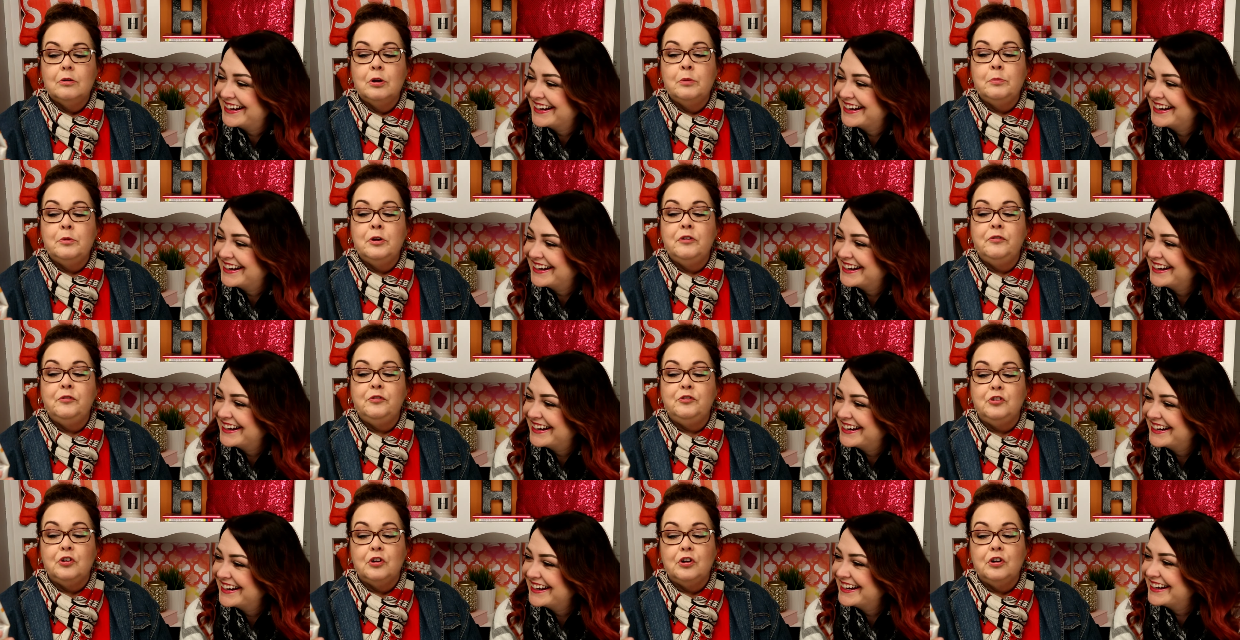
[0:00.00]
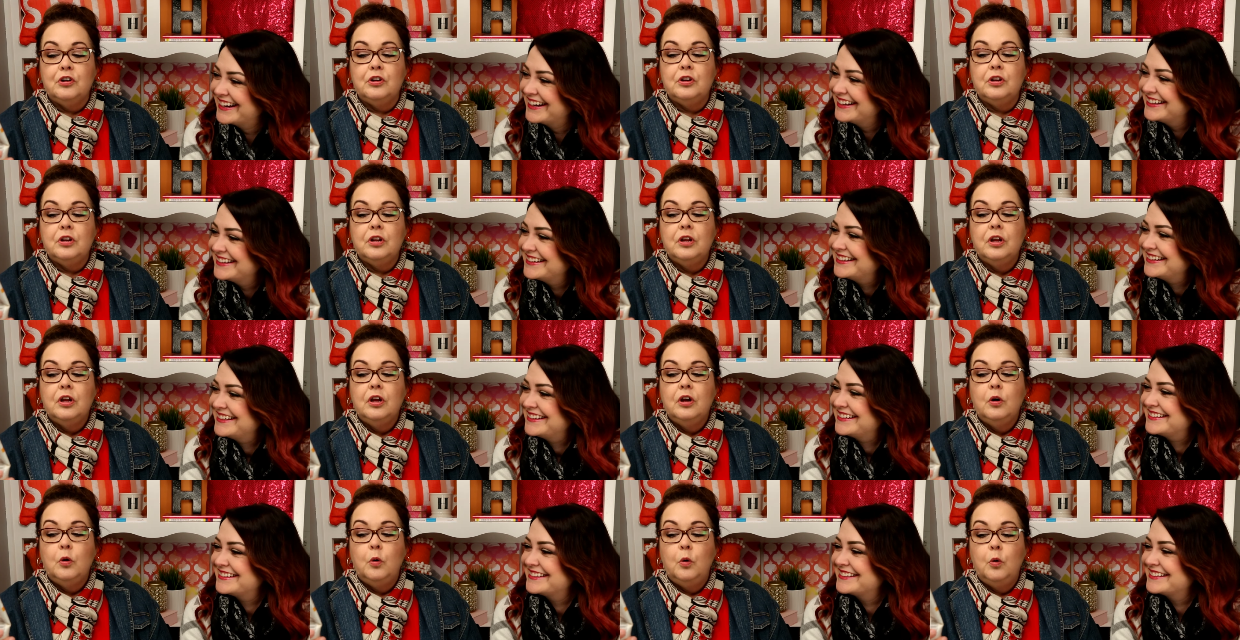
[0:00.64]
Speaker 1: Removes dirt,
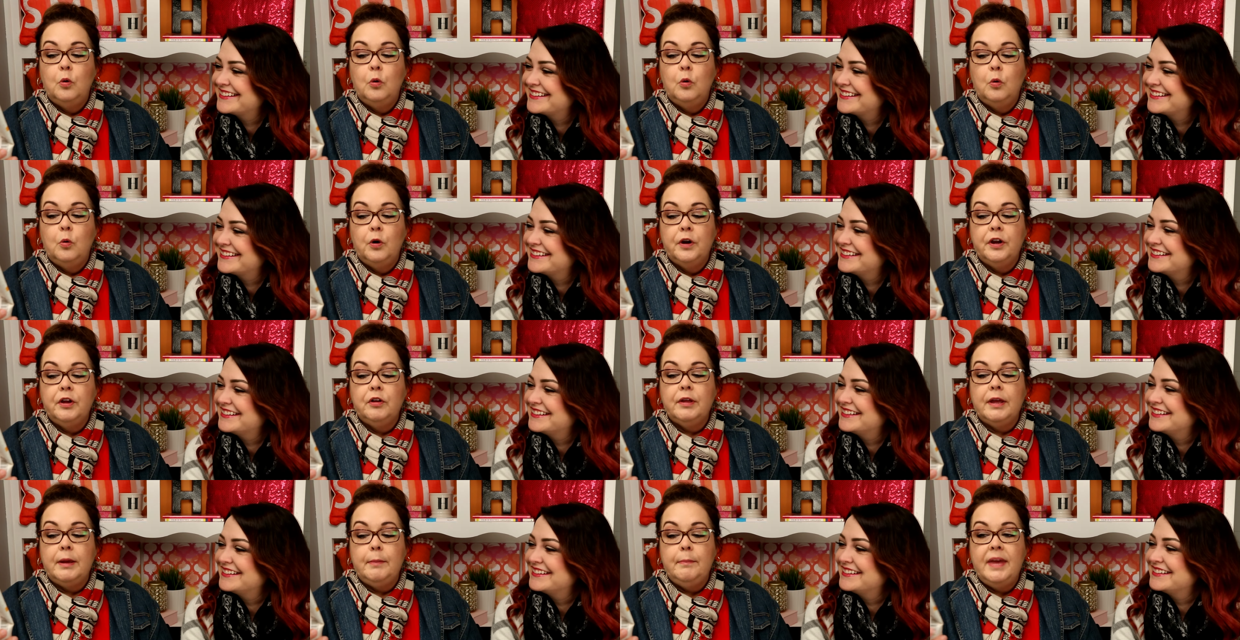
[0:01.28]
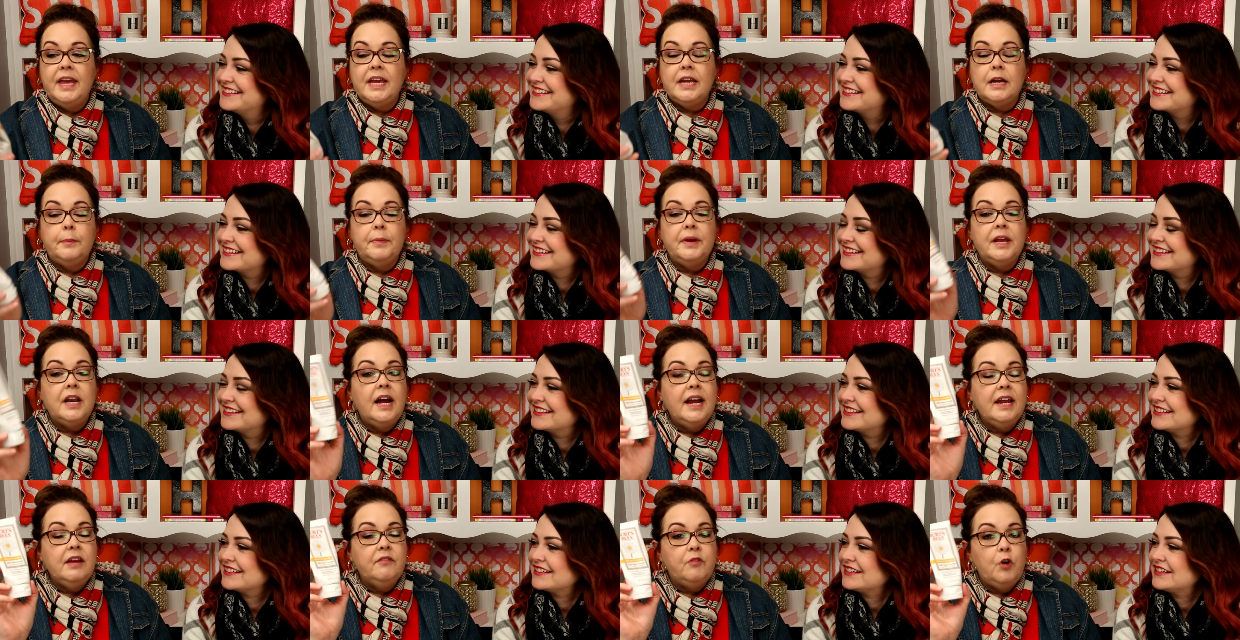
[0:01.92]
oil, and makeup.
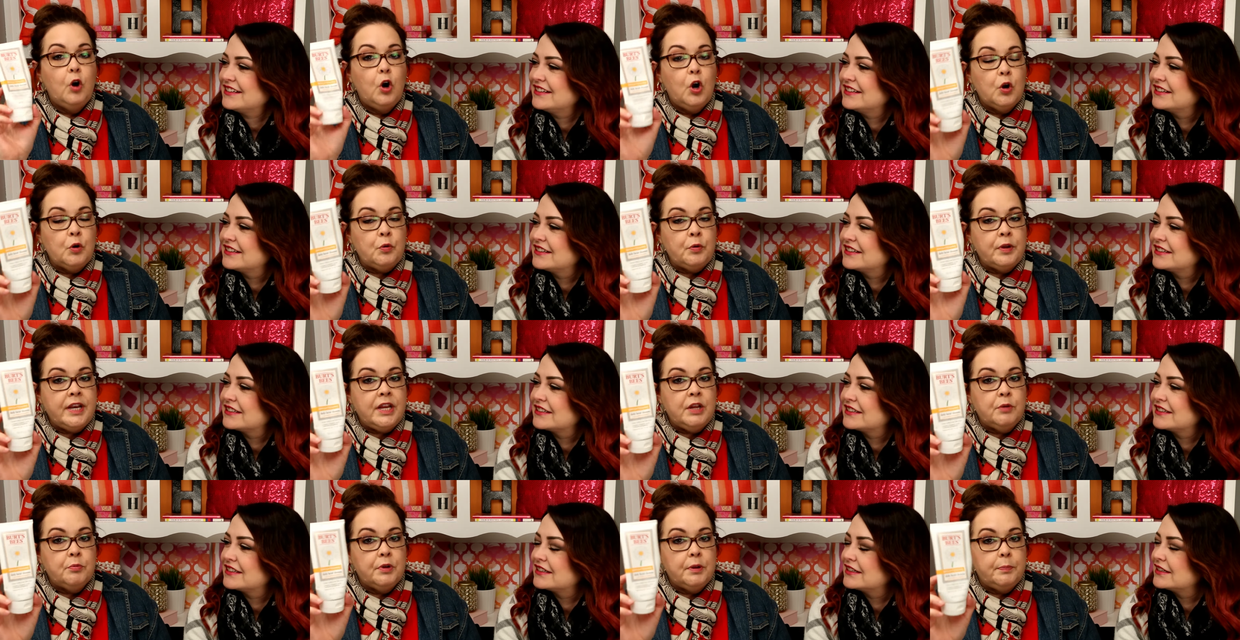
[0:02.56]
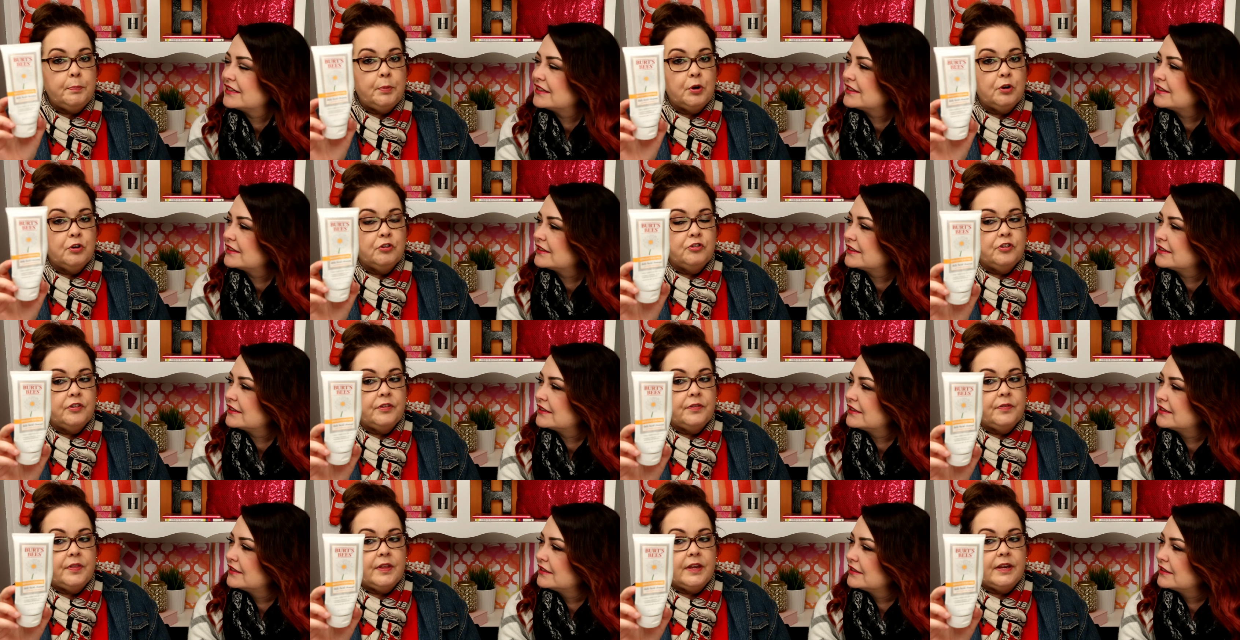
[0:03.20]
And I have already
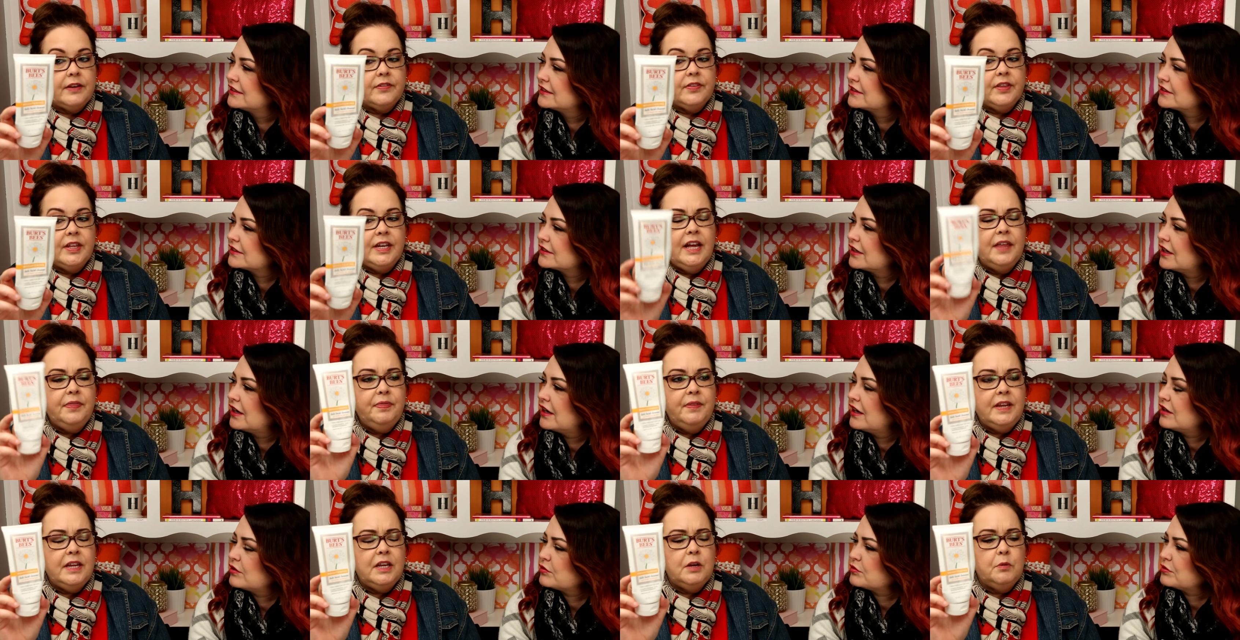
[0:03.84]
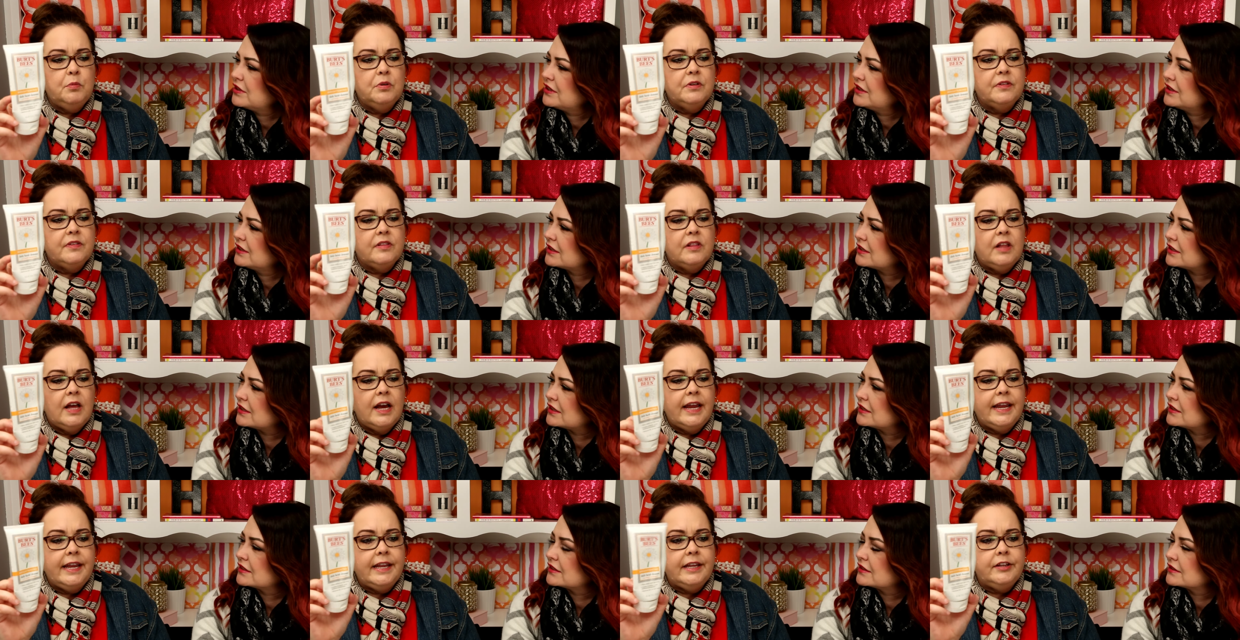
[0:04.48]
repurchased this. And I think it was
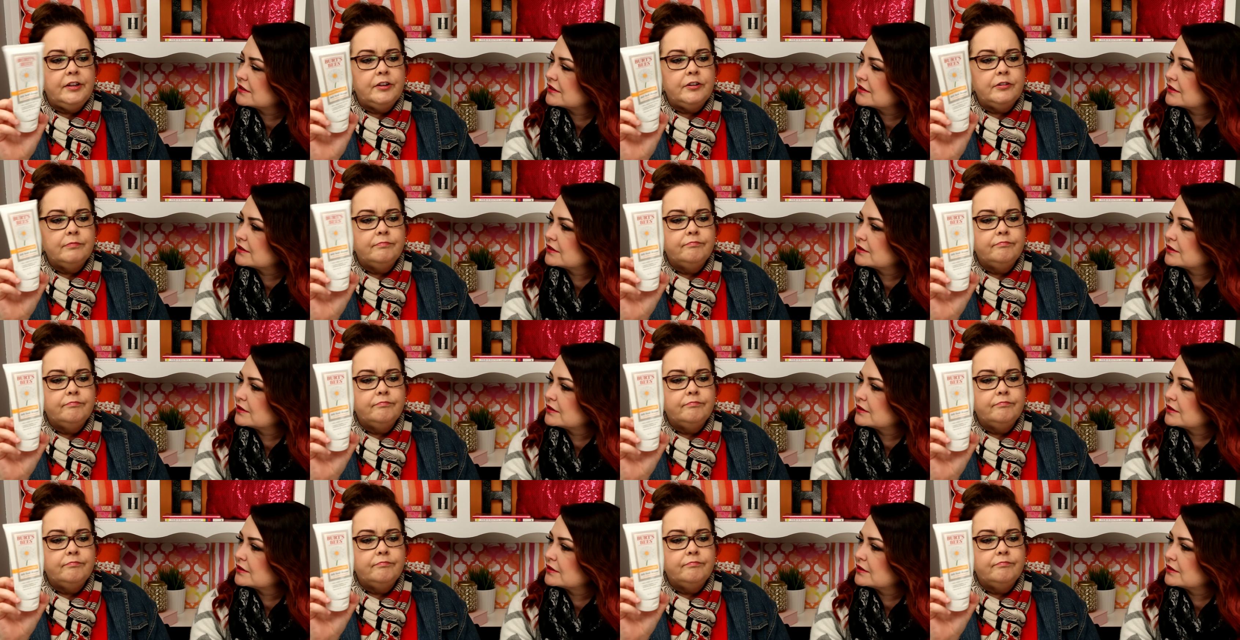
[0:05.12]
like